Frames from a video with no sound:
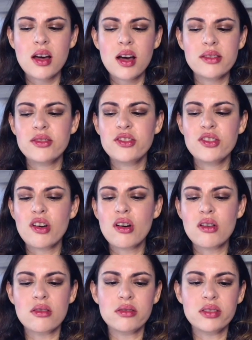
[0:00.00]

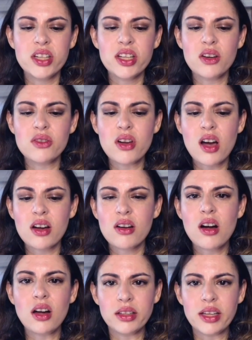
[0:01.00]
So, not
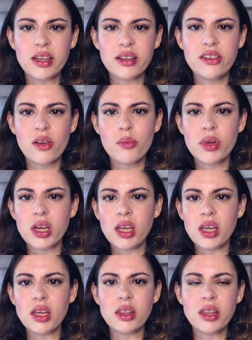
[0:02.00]
calling
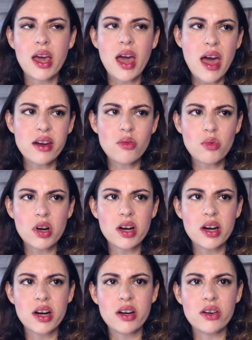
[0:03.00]
somebody the N
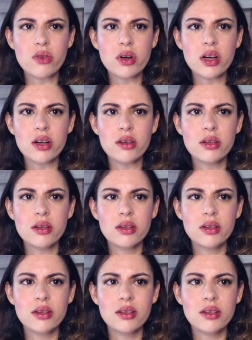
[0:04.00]
word or,
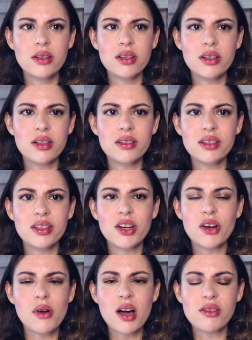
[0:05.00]

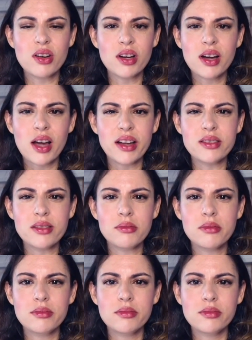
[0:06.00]
other kinds
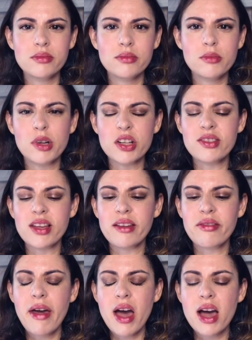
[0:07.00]
of words like
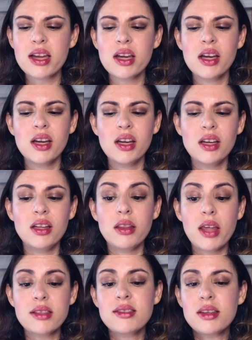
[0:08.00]
that,
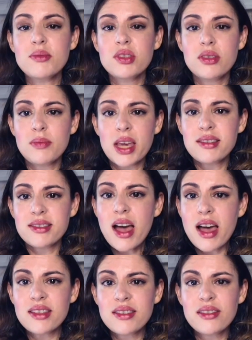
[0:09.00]
that seems to make
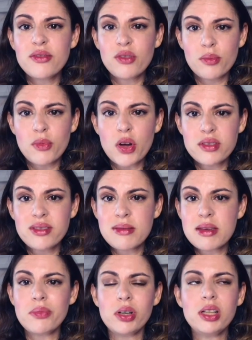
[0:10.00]
sense for most
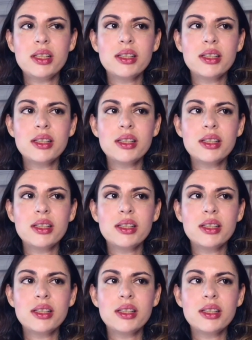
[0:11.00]
people.